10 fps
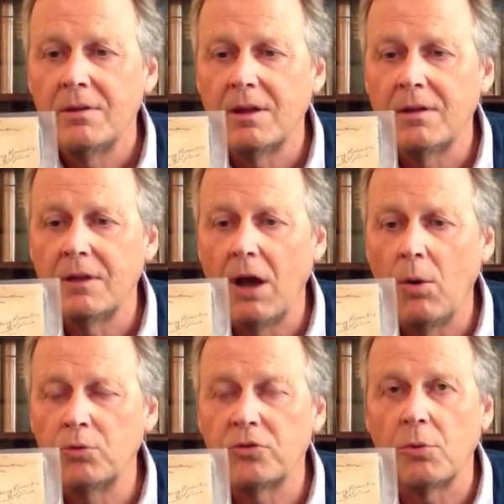the
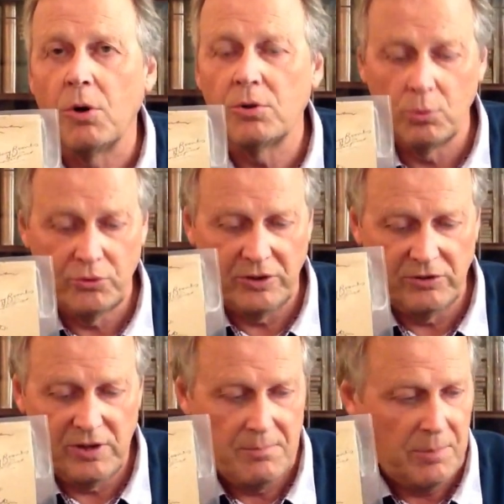whole squad, all
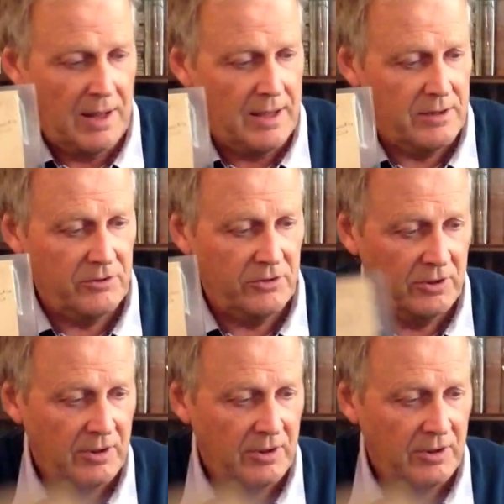16 players.